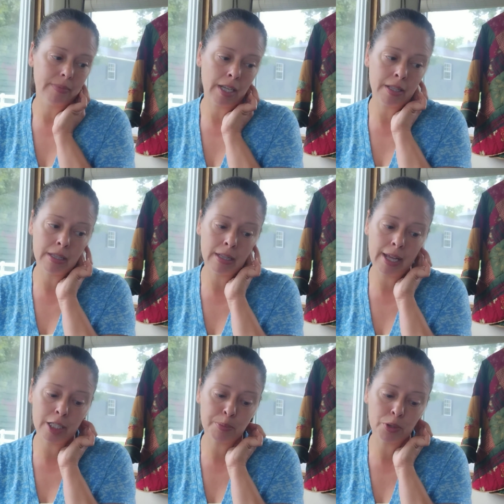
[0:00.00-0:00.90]
I think the
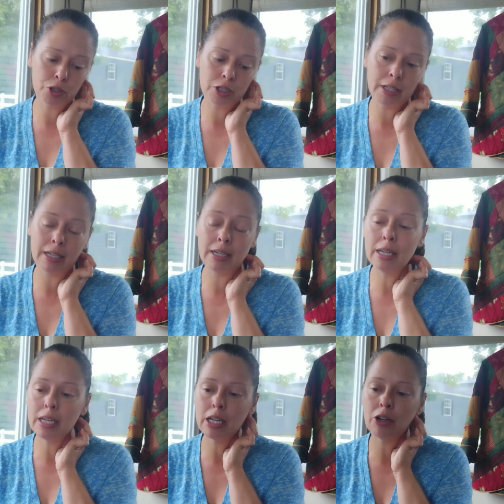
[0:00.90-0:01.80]
last person that
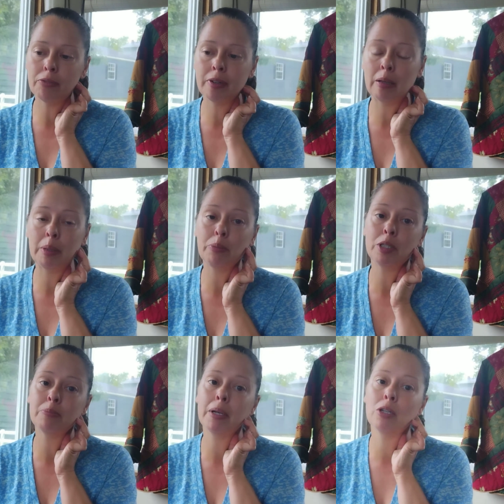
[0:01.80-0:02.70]
knit in our family
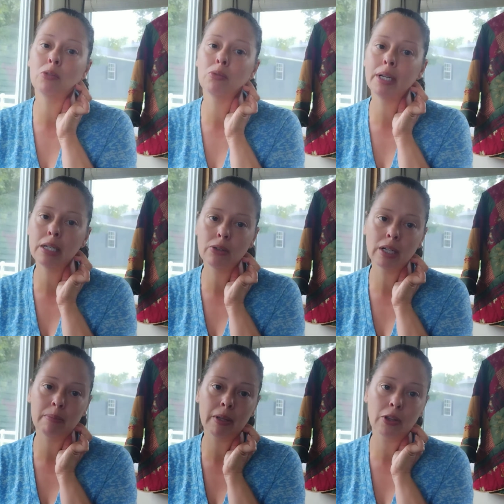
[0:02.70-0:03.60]
was my great
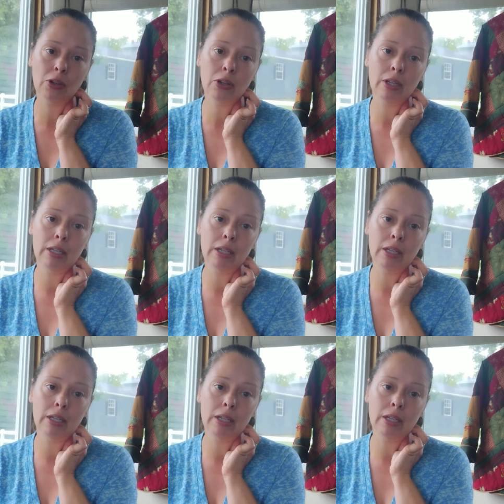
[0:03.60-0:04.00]
grandmother.